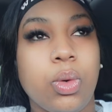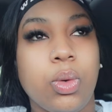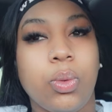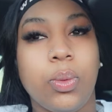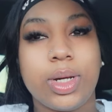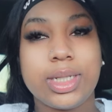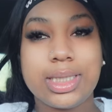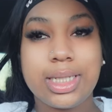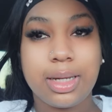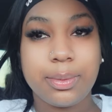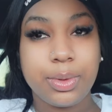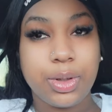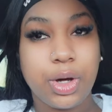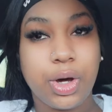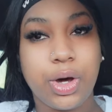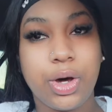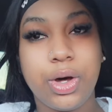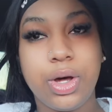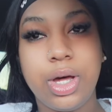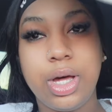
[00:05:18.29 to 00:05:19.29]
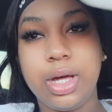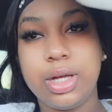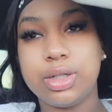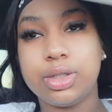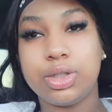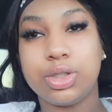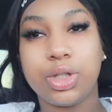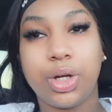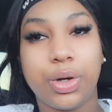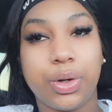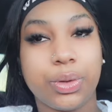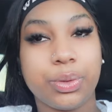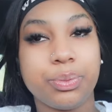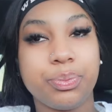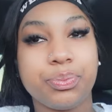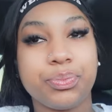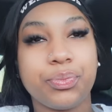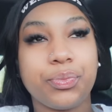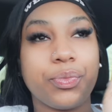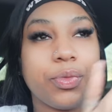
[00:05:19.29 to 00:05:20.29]
What's up, y'all?
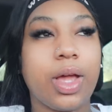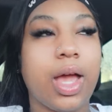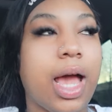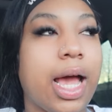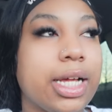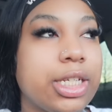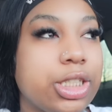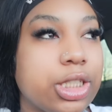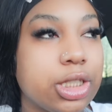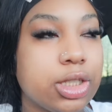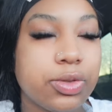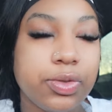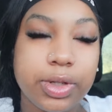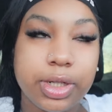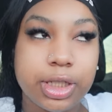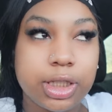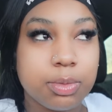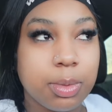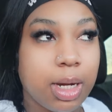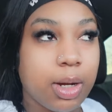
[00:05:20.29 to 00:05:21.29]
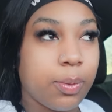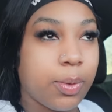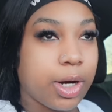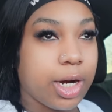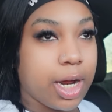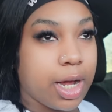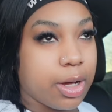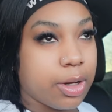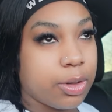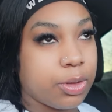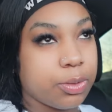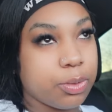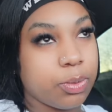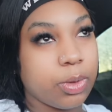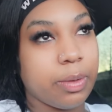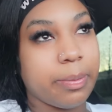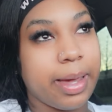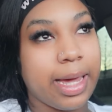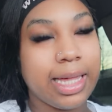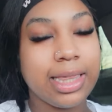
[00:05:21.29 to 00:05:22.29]
So, I just finished my workout
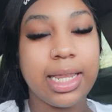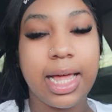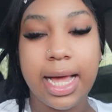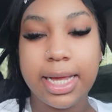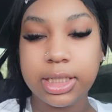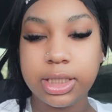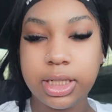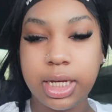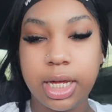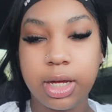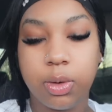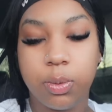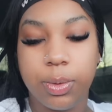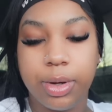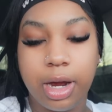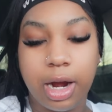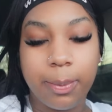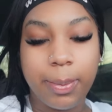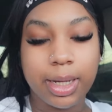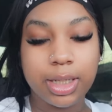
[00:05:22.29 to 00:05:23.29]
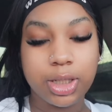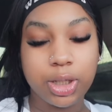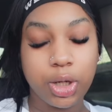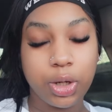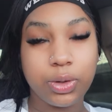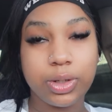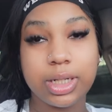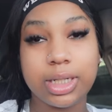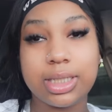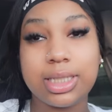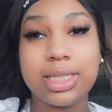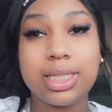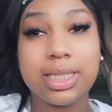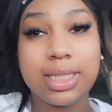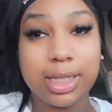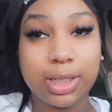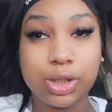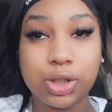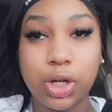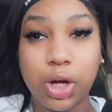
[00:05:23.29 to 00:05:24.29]
with my last check. We are about to go to
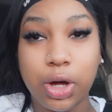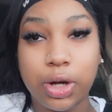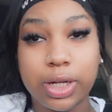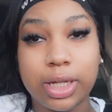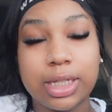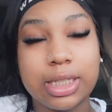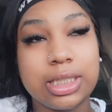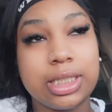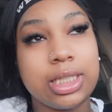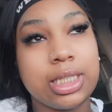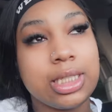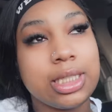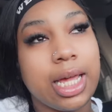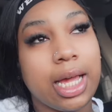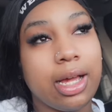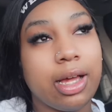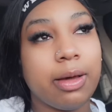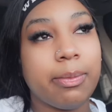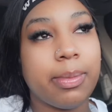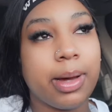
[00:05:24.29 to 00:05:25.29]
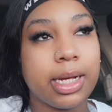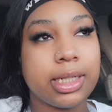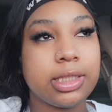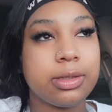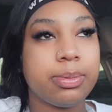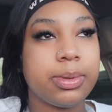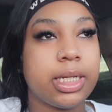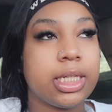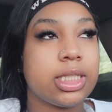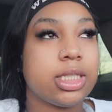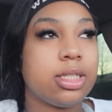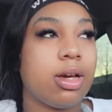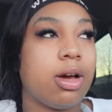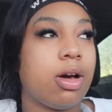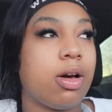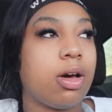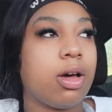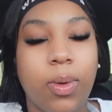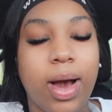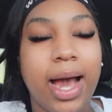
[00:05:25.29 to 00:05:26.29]
Stick Talk. It's this like hibachi place,
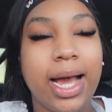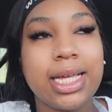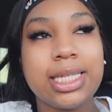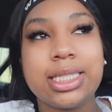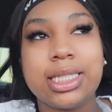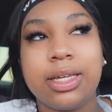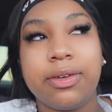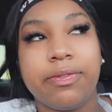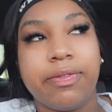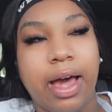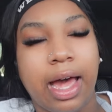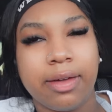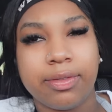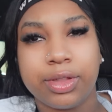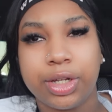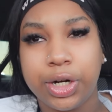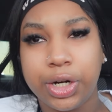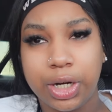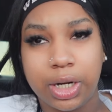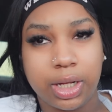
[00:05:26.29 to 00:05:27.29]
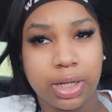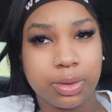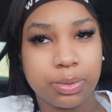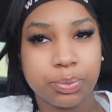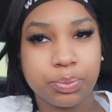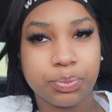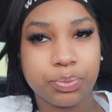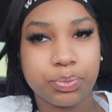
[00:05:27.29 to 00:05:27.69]
y'all. Why is it 5:30?